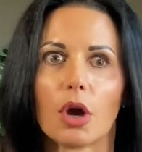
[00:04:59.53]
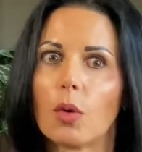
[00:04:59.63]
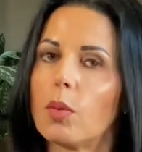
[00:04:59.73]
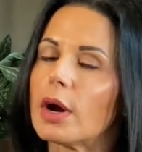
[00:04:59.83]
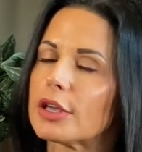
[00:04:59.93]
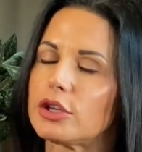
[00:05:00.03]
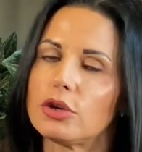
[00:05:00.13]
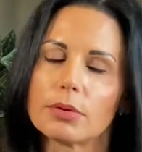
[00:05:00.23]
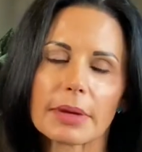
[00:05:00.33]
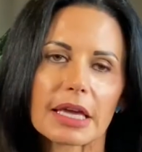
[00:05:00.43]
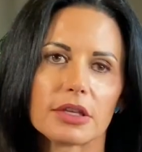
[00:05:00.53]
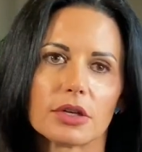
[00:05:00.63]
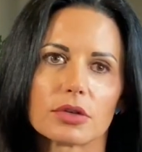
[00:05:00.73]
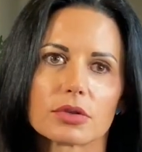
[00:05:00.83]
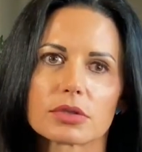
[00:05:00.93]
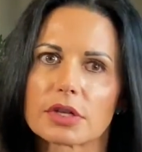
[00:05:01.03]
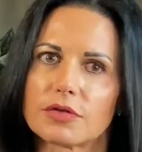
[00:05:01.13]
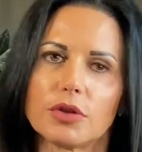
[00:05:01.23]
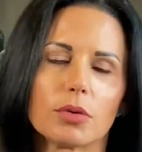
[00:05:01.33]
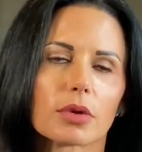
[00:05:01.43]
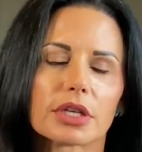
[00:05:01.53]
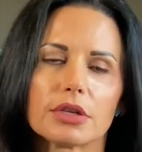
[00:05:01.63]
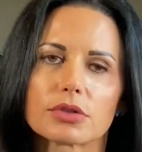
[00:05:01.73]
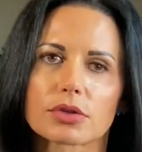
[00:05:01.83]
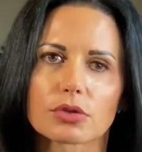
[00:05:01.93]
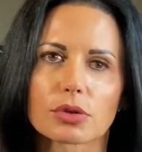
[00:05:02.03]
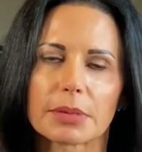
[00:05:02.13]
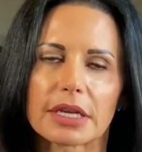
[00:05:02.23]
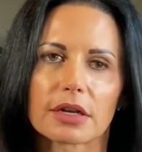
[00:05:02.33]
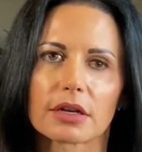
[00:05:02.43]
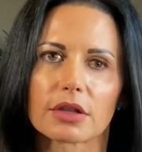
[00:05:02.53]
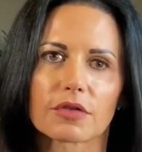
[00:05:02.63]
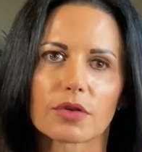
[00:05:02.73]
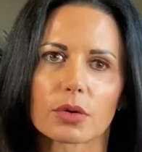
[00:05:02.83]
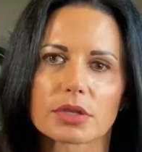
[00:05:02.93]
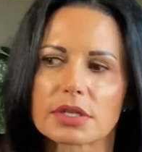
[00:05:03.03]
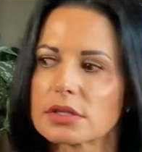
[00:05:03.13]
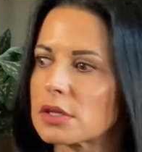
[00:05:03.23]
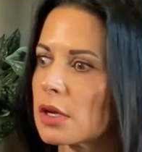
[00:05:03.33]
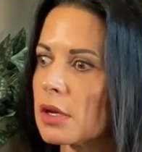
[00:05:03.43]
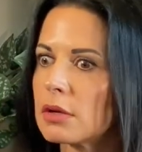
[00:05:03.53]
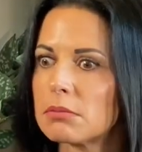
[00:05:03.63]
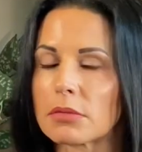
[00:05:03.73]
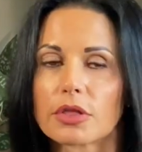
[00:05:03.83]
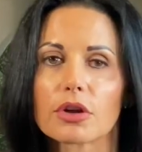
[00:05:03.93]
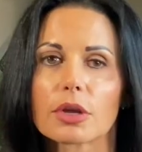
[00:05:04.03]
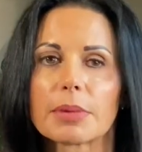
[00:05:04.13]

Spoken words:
What you may use, if you only use social media to look for horses, there could